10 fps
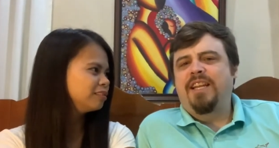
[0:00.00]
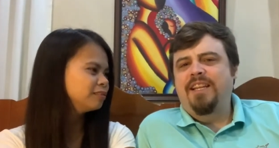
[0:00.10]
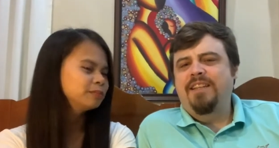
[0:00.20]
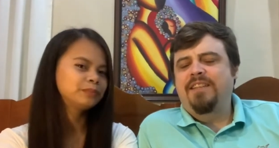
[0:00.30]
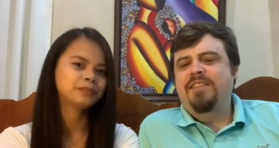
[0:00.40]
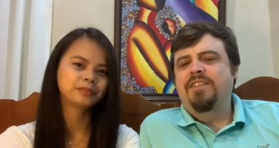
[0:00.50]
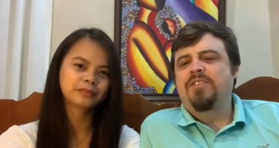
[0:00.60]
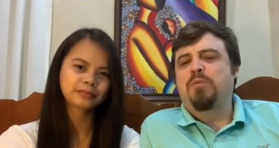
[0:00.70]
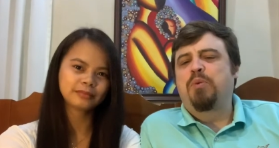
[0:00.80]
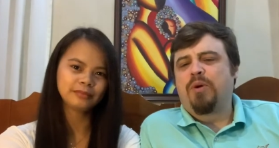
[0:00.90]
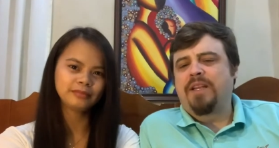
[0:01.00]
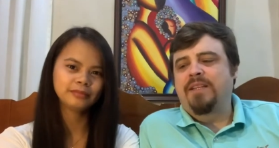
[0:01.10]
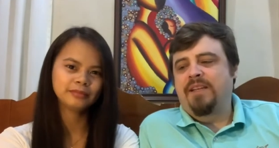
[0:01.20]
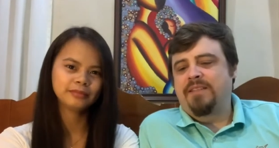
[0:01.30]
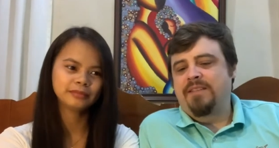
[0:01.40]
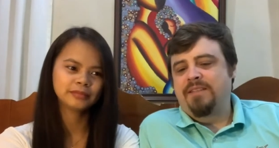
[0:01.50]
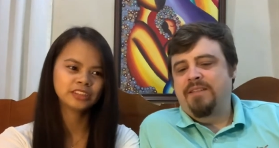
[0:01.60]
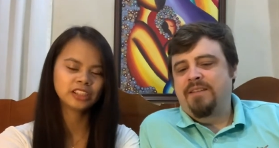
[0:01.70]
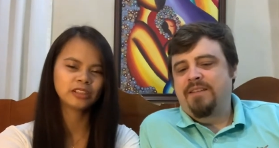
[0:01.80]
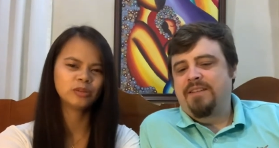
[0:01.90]
Speaker 1: intestines or pork intestines?
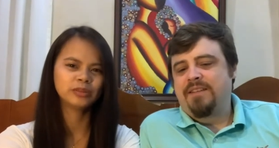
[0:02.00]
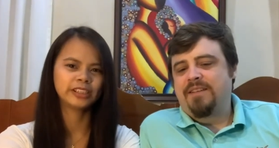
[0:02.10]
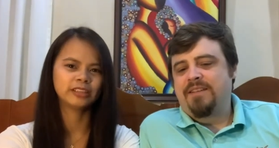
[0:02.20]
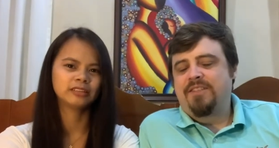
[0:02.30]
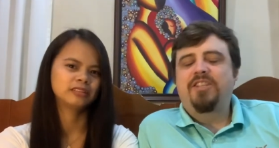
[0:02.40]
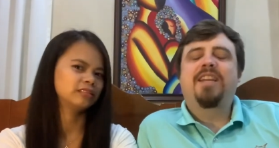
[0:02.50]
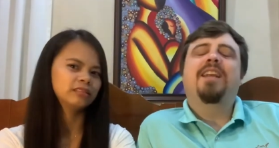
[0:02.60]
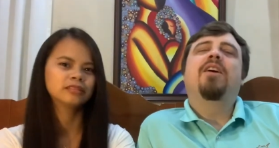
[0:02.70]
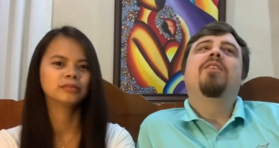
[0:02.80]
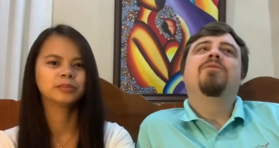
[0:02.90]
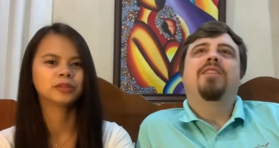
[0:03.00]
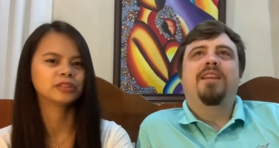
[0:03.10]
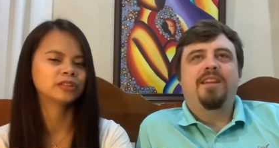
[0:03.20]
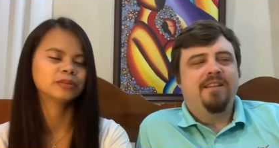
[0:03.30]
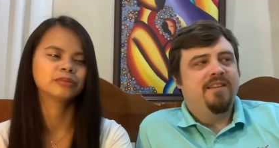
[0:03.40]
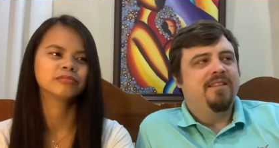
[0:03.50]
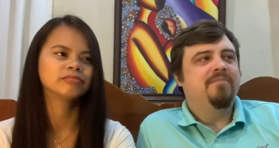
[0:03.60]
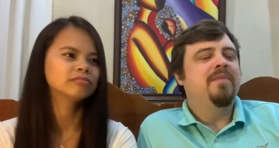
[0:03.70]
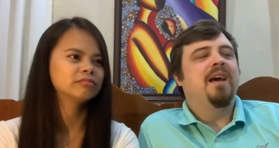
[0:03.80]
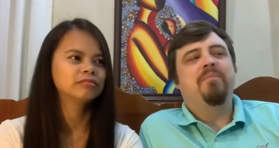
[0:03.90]
Chicken only. Chicken only. Pork, no.
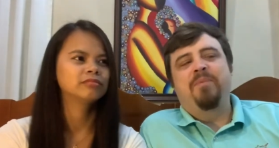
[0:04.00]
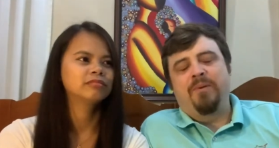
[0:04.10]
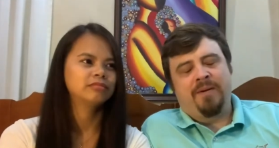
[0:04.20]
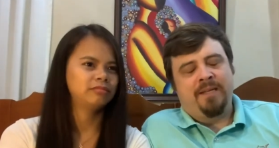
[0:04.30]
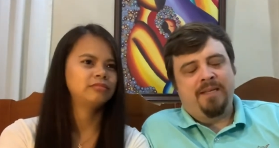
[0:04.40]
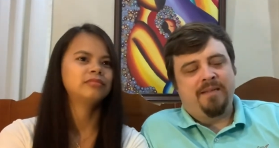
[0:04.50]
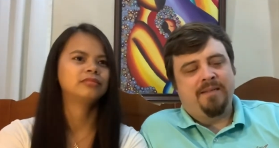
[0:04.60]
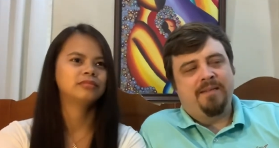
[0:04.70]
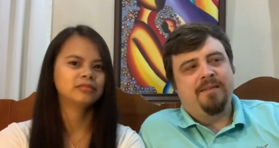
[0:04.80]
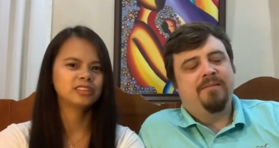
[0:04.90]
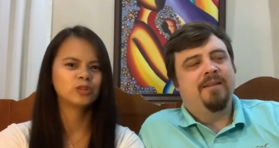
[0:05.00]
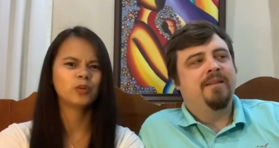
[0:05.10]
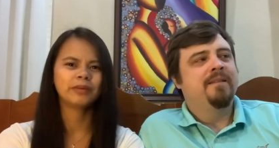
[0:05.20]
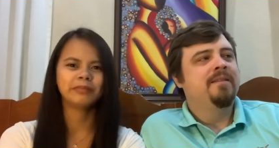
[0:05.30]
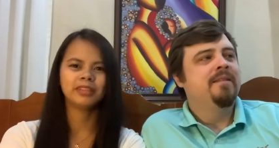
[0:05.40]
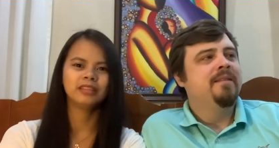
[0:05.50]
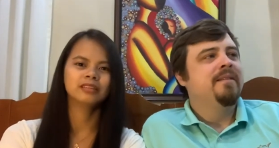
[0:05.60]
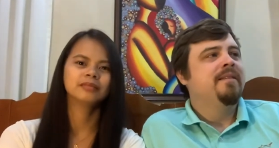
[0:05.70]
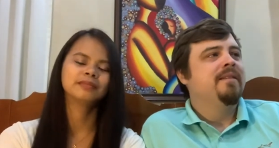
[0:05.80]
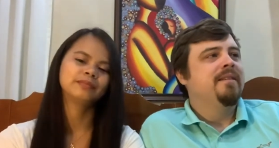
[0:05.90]
Not pork intestines. It's quite big.
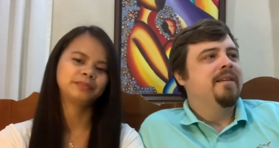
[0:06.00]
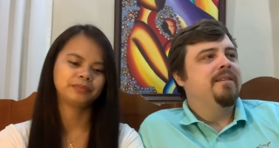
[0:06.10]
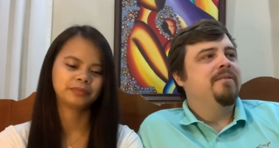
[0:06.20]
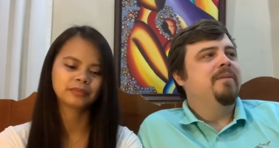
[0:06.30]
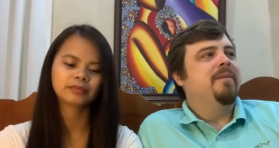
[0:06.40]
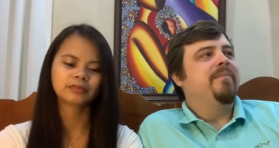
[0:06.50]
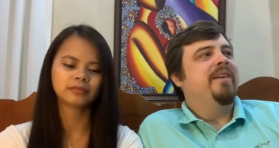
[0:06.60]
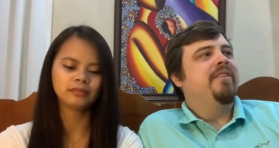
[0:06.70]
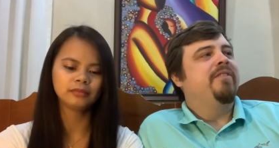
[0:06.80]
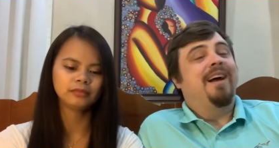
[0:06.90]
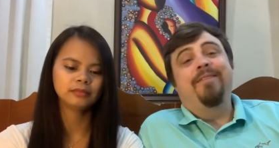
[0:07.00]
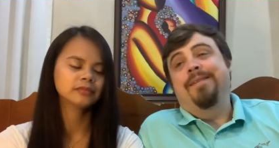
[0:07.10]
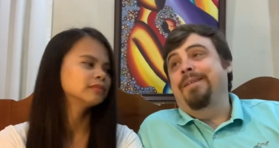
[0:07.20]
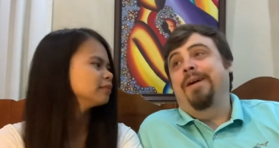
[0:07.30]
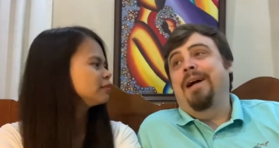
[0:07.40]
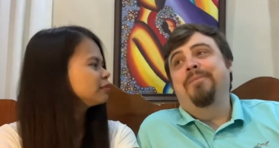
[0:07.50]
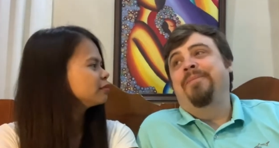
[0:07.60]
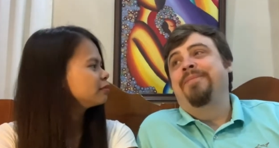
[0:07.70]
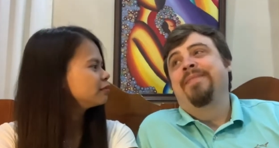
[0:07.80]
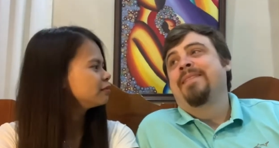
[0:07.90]
So oh, my favorite. I you know I'm
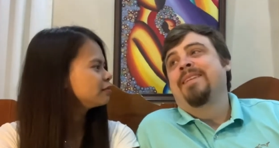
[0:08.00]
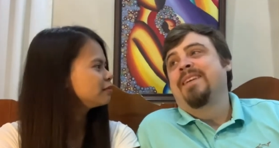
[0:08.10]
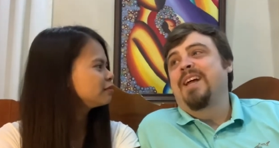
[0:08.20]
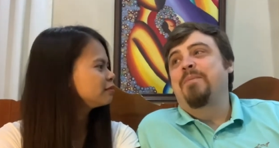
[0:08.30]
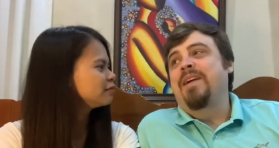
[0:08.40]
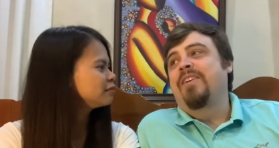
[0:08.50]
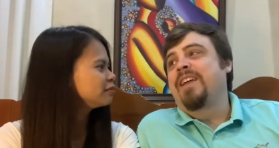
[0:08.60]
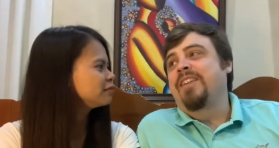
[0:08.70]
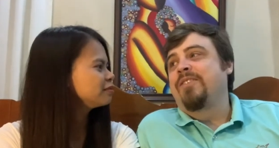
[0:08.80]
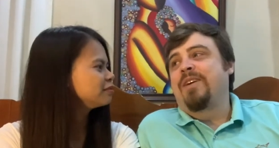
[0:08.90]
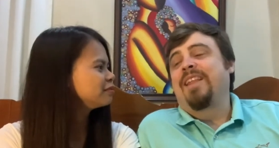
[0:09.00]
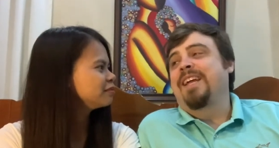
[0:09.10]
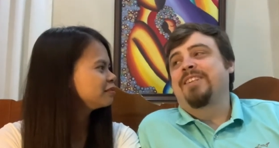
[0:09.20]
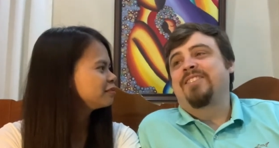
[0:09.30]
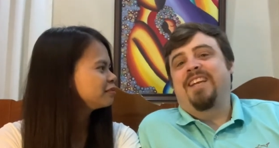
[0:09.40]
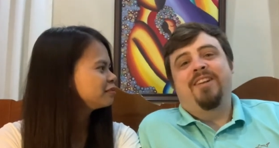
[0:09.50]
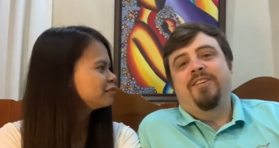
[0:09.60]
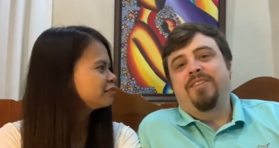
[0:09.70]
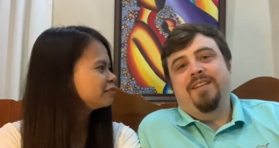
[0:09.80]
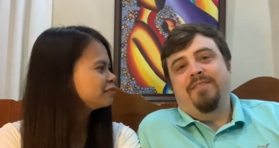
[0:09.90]
American, so I like the standard
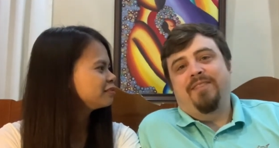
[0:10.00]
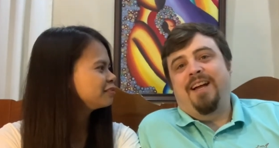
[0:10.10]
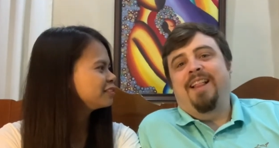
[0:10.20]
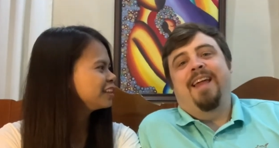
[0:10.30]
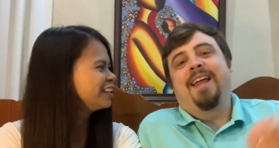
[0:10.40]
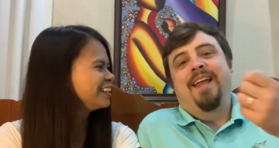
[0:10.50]
stuff. I like